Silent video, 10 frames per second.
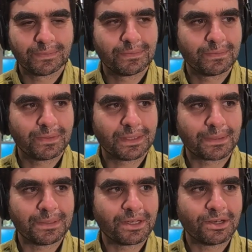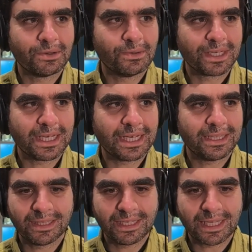And probably go
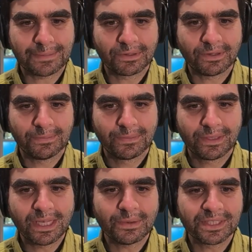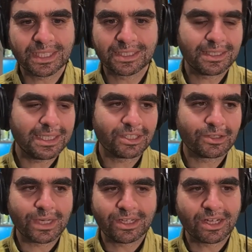again in April. It's a
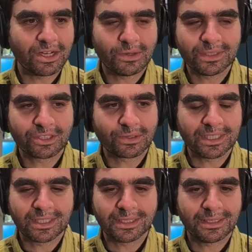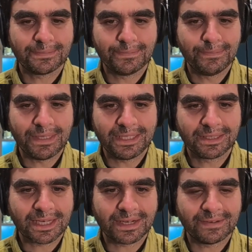great show. It's great to meet
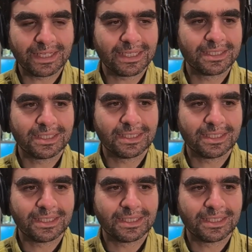colleagues and